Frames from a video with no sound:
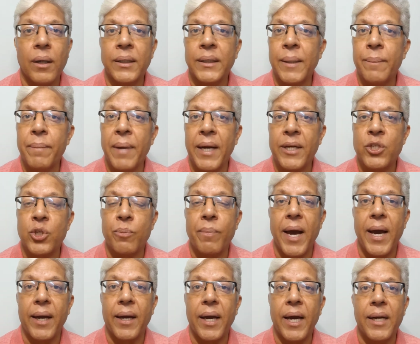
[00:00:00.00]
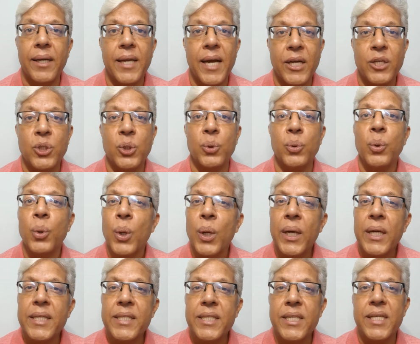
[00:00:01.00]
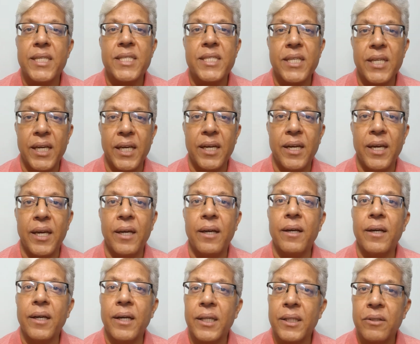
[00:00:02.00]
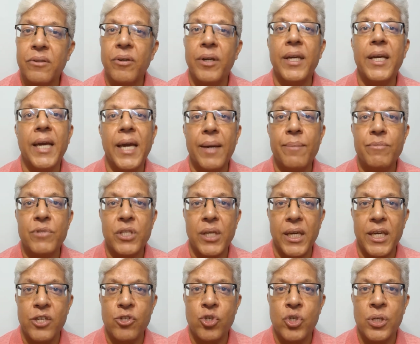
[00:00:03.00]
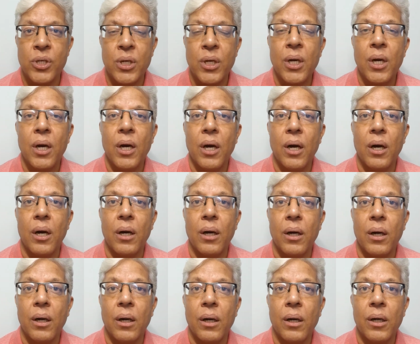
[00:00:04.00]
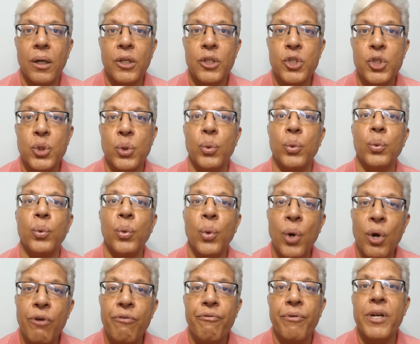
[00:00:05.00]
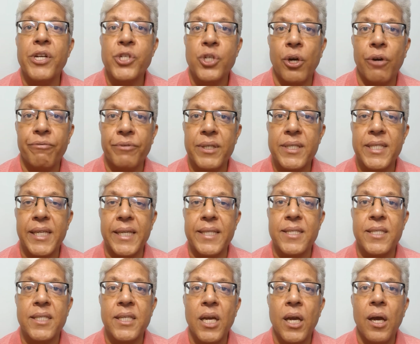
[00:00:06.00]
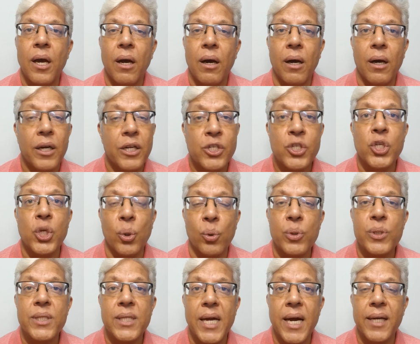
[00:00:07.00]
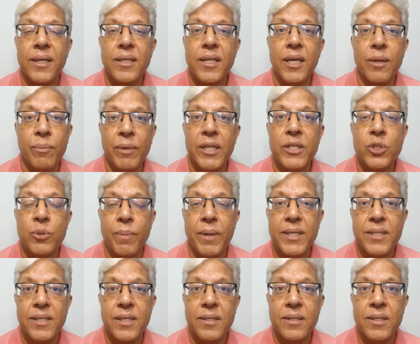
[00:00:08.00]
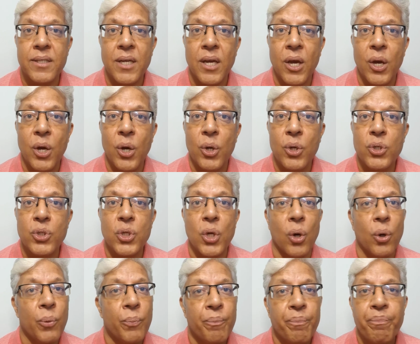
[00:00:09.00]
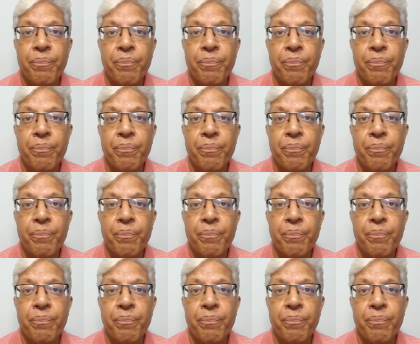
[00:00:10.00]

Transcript: back to back, and that too just needing 3 games each to finish off the sets, it shows that he means business. So